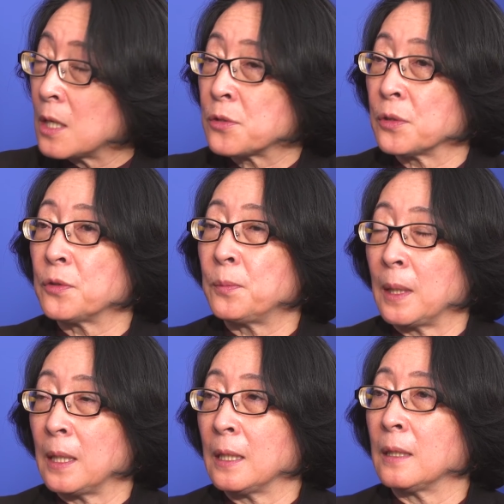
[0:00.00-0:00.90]
should
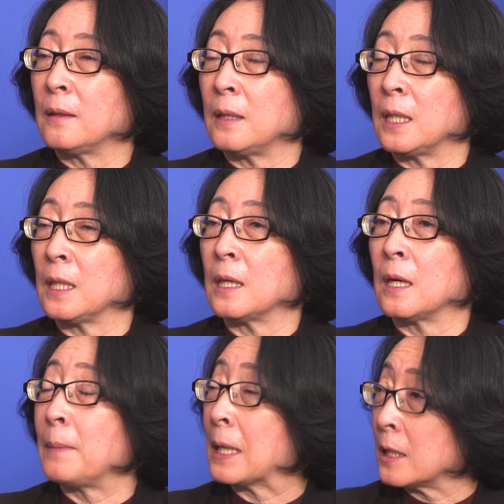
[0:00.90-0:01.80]
be the
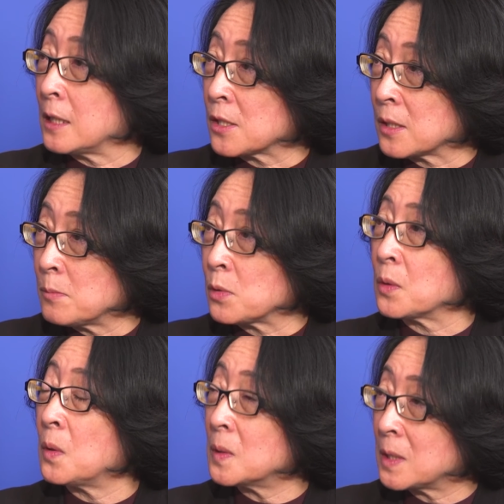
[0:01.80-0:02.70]
mechanism to
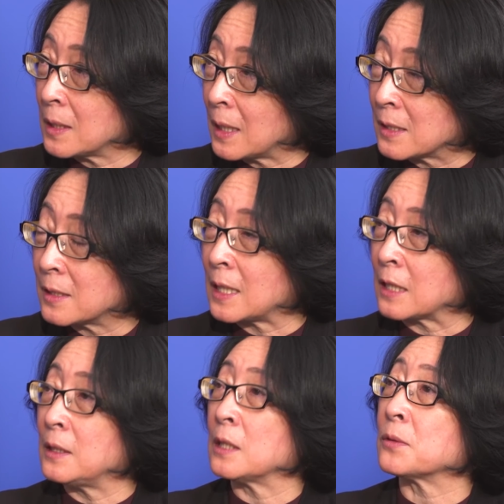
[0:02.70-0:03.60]
coordinate
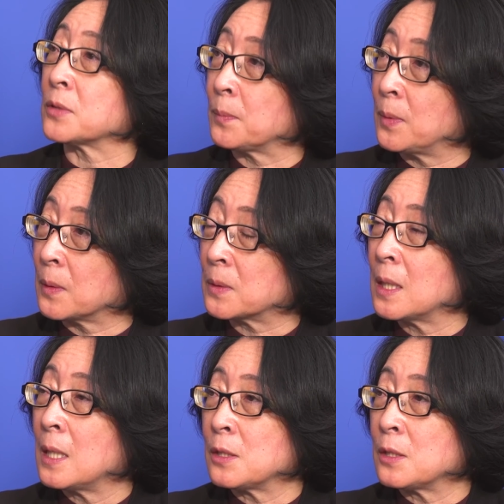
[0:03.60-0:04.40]
technical support